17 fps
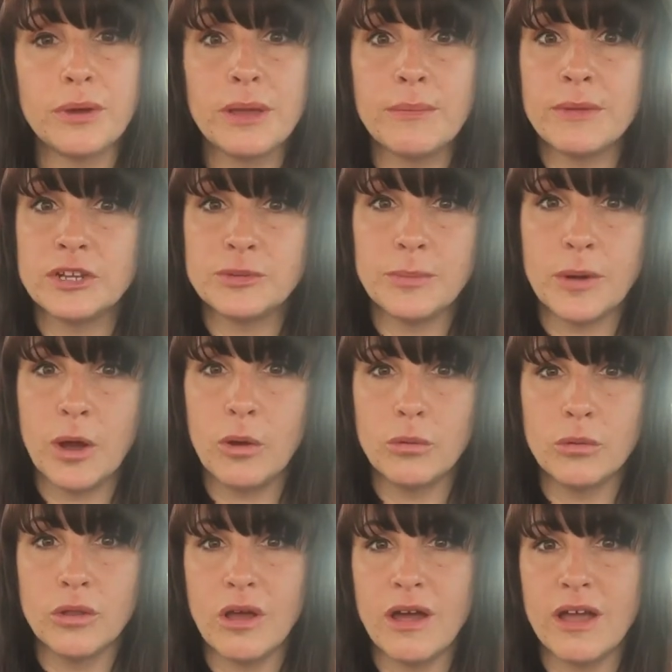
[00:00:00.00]
pretty much my
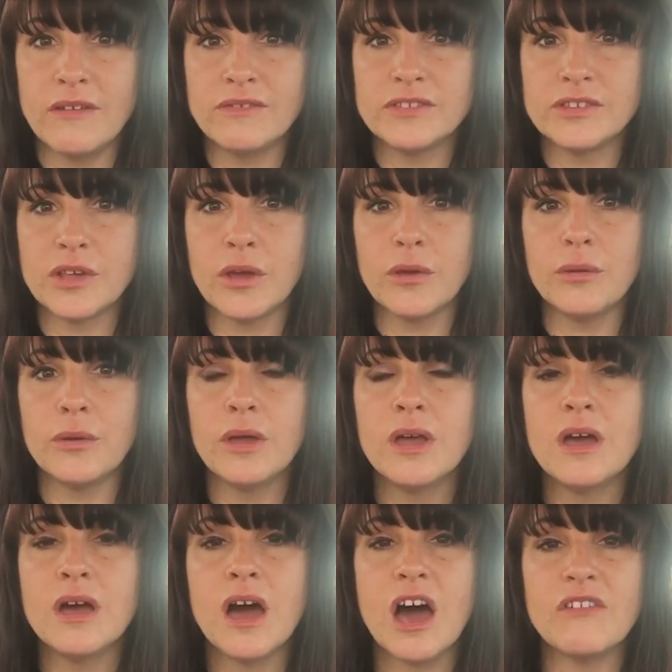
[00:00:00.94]
whole life, so
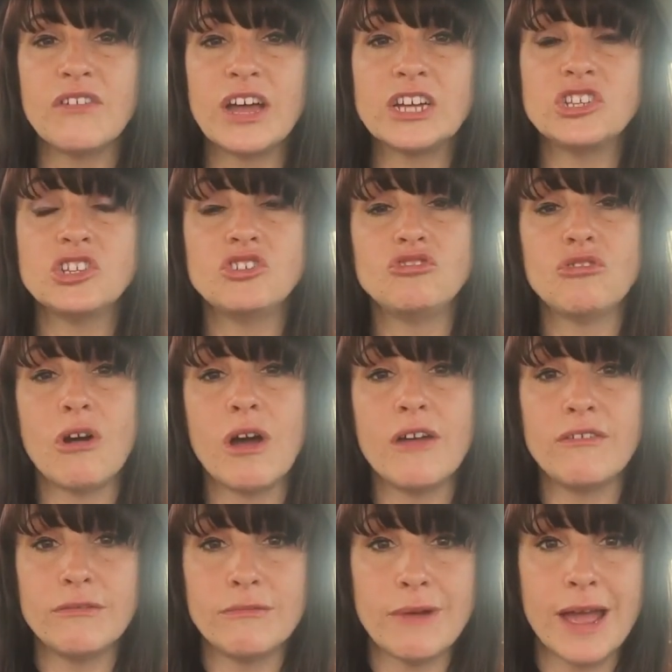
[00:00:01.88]
I've had to
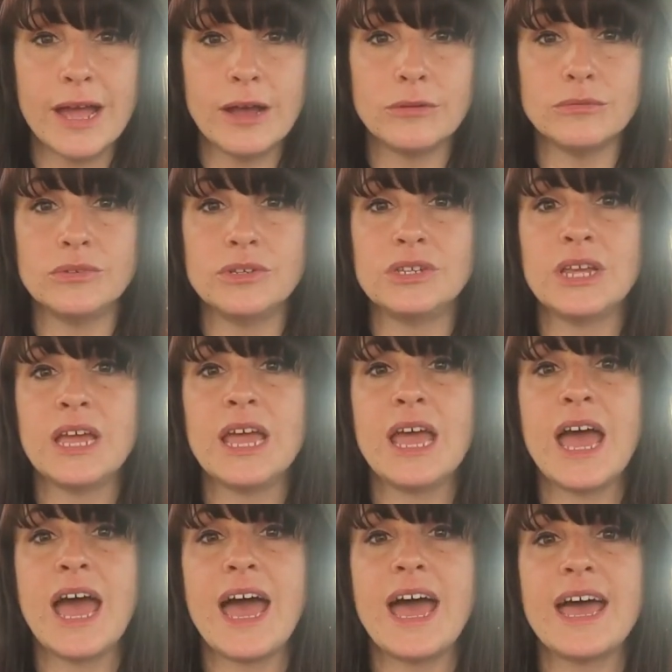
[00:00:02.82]
drive around,
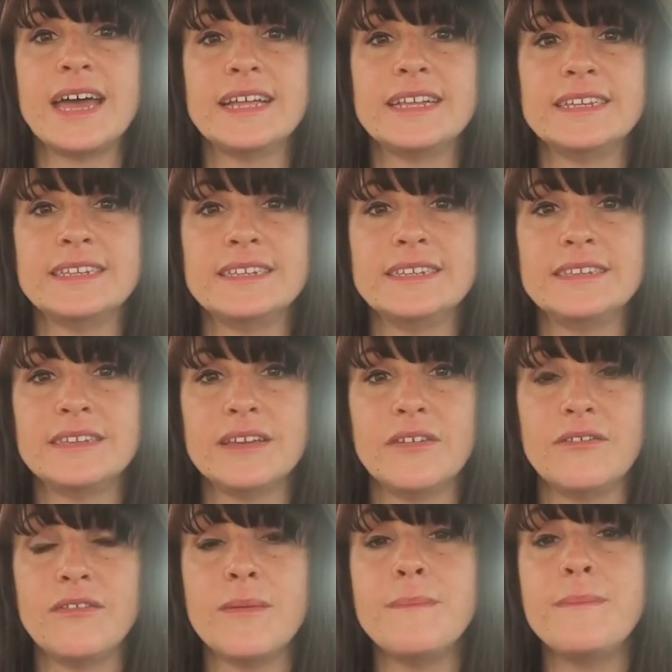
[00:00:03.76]
and
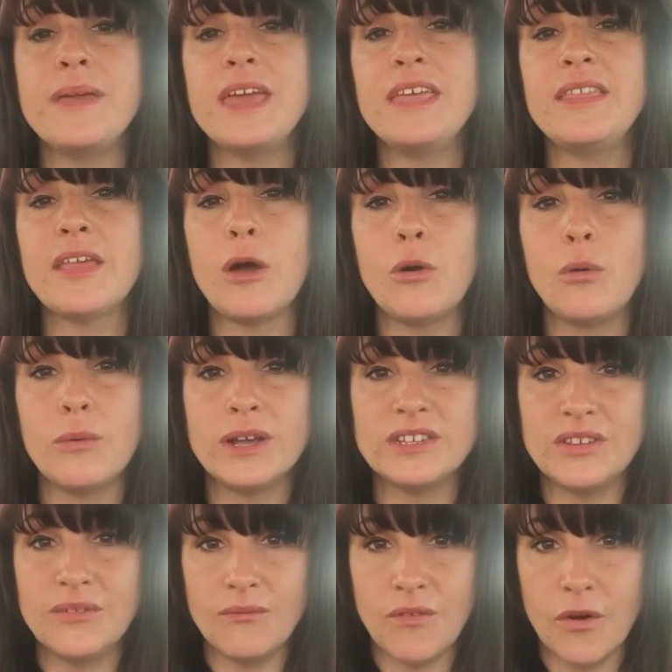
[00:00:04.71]
for me that
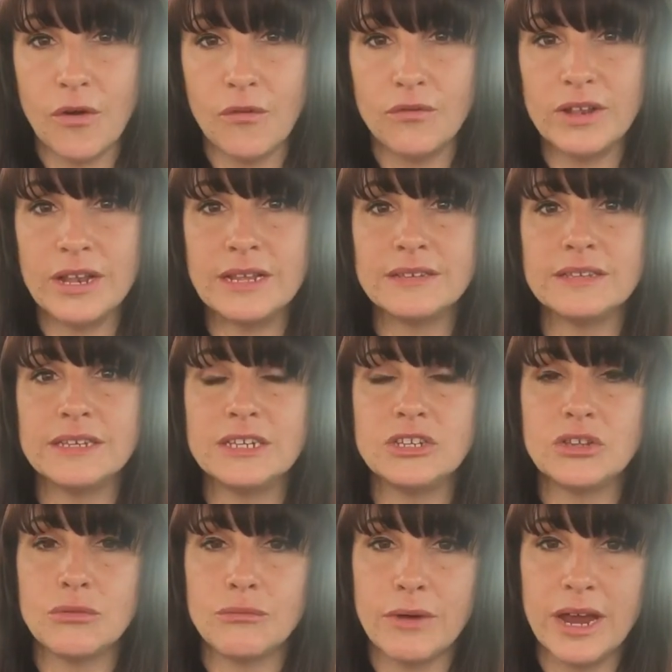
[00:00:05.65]
always involved listening
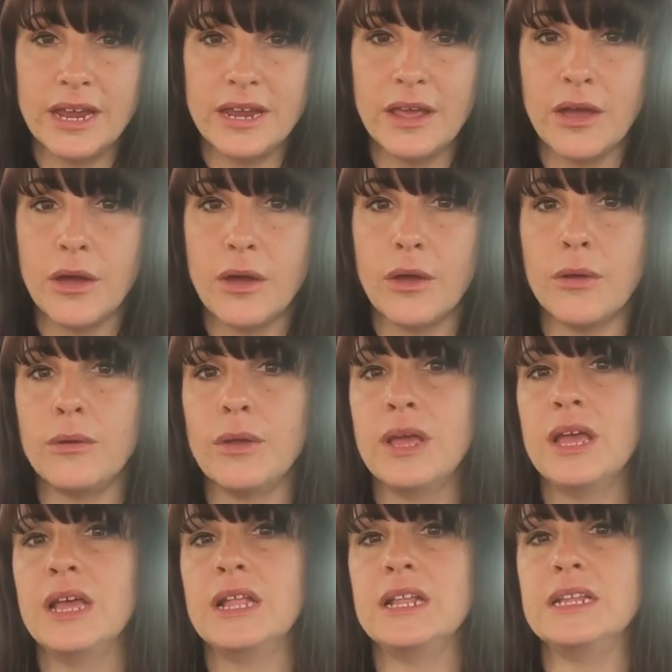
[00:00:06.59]
to the radio,
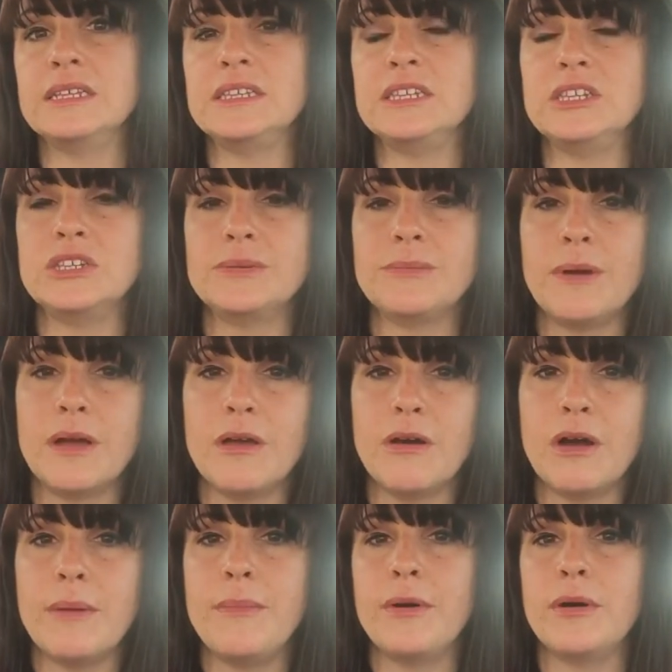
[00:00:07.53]
listening to
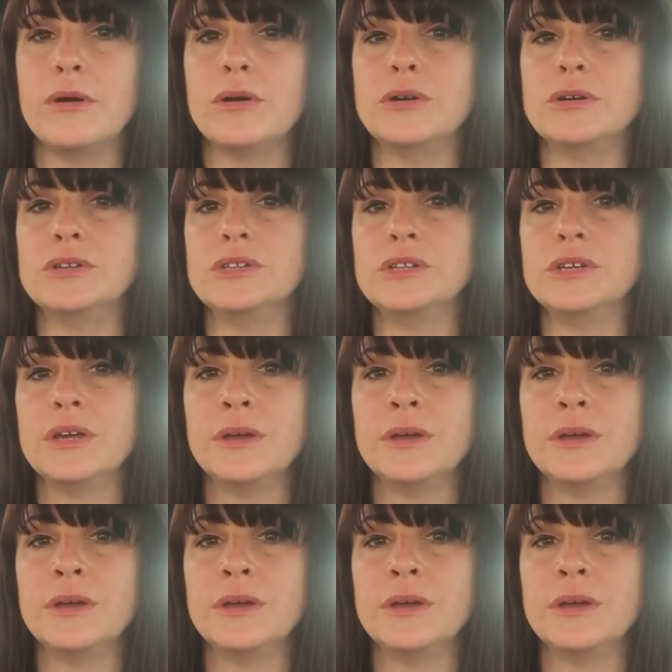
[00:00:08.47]
my iPod,